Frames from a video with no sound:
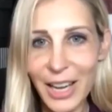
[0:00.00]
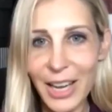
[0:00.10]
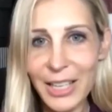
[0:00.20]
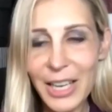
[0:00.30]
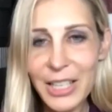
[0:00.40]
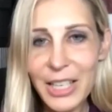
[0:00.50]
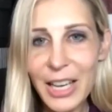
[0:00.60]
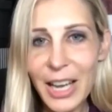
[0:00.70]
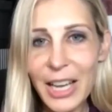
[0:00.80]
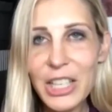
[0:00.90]
Yeah,
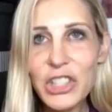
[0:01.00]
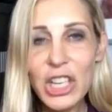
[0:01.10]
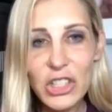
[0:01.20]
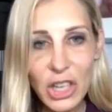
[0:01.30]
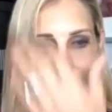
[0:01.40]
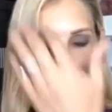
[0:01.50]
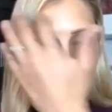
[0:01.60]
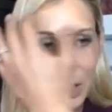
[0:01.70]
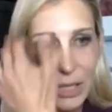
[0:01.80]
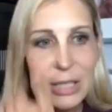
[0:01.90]
I did change
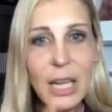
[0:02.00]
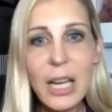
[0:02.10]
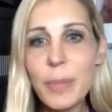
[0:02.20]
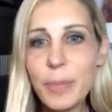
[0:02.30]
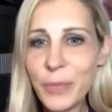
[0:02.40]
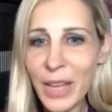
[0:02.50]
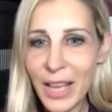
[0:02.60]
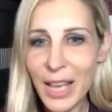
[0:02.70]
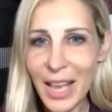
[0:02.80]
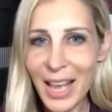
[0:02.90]
companies.
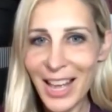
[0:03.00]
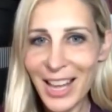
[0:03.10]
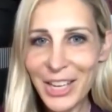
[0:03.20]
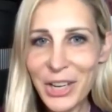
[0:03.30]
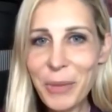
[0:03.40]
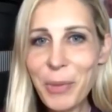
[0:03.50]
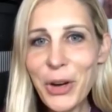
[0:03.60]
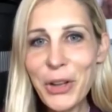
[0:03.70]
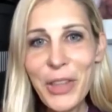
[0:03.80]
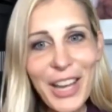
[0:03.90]
And
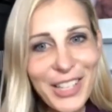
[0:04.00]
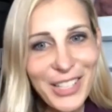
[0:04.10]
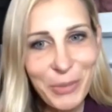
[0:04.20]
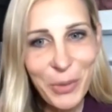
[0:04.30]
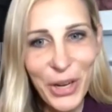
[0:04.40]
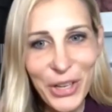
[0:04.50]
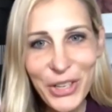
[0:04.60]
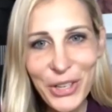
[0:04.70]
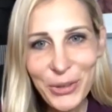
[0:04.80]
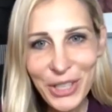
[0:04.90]
part of that is what
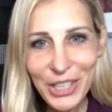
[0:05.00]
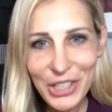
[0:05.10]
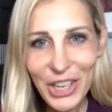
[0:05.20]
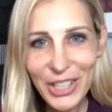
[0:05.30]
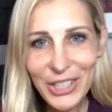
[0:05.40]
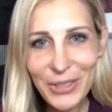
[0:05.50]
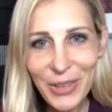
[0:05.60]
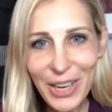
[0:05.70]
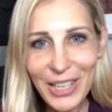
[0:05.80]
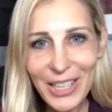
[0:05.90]
you teach us,
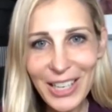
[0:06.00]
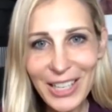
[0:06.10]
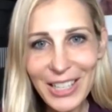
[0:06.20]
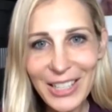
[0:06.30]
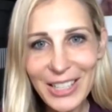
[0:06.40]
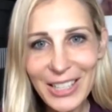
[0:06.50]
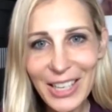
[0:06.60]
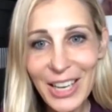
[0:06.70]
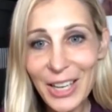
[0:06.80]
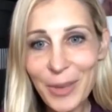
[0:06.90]
right? And it's
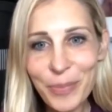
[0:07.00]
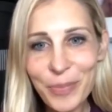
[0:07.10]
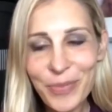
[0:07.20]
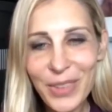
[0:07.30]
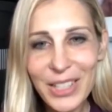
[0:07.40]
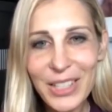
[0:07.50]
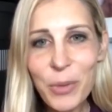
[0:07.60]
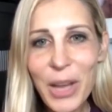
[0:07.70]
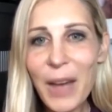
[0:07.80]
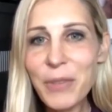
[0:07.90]

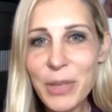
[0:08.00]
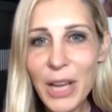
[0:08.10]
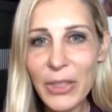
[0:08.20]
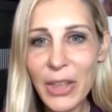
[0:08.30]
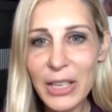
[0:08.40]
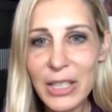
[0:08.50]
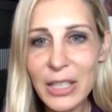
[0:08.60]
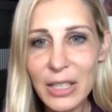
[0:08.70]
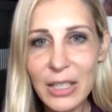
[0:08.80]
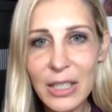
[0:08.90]
that we have to be
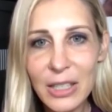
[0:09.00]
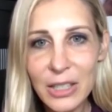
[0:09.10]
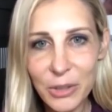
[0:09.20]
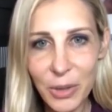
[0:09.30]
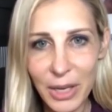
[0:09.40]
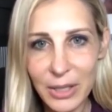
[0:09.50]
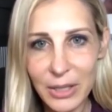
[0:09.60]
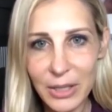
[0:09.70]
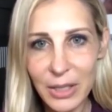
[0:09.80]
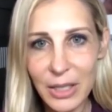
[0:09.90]
authentic to
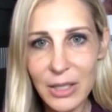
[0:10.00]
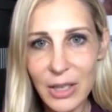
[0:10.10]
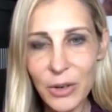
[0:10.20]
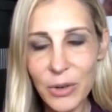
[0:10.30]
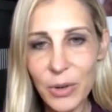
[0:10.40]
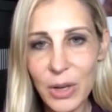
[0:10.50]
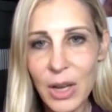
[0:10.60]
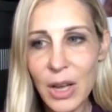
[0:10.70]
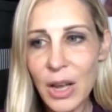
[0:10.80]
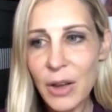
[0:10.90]
us. And mm-hmm. So
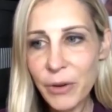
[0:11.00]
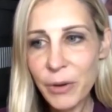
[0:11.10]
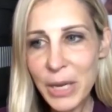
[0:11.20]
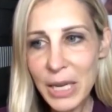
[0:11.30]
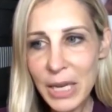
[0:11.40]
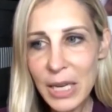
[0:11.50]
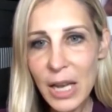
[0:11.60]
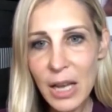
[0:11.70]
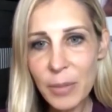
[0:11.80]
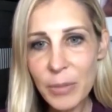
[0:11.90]
for me,
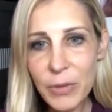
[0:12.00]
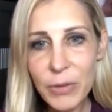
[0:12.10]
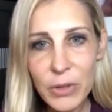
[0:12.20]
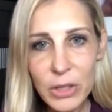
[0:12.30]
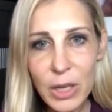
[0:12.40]
the